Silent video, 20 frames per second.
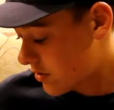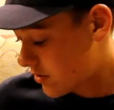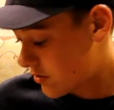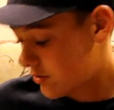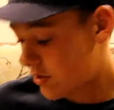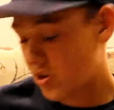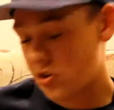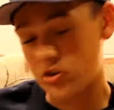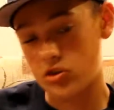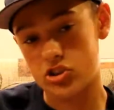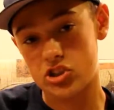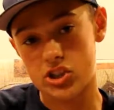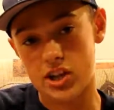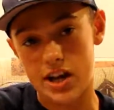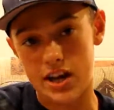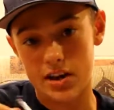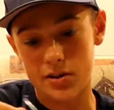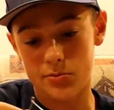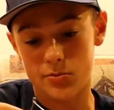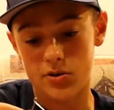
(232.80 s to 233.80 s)
another
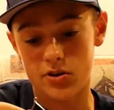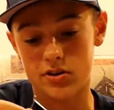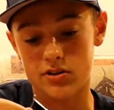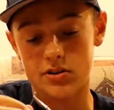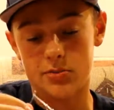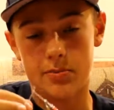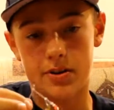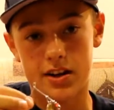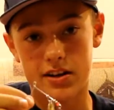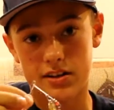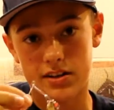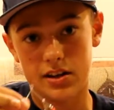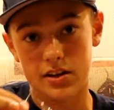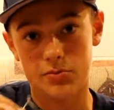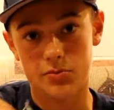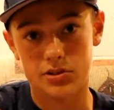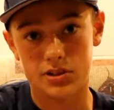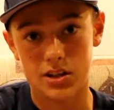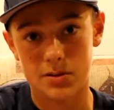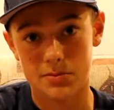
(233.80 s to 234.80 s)
shad one depending
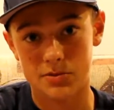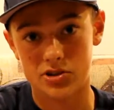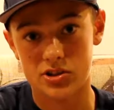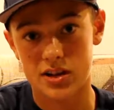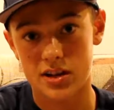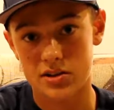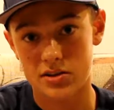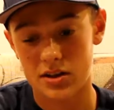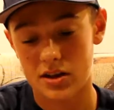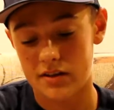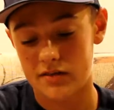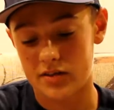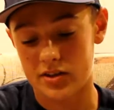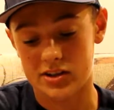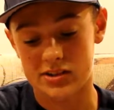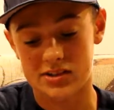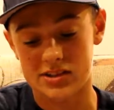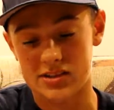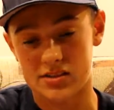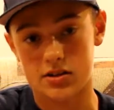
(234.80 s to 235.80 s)
on what type of shad you have,
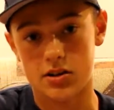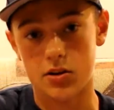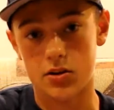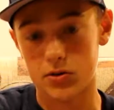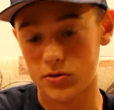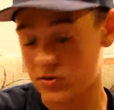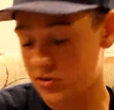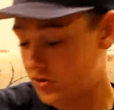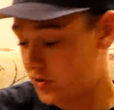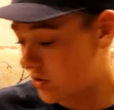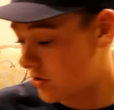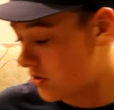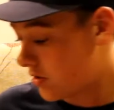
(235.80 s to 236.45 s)
like Cisco's,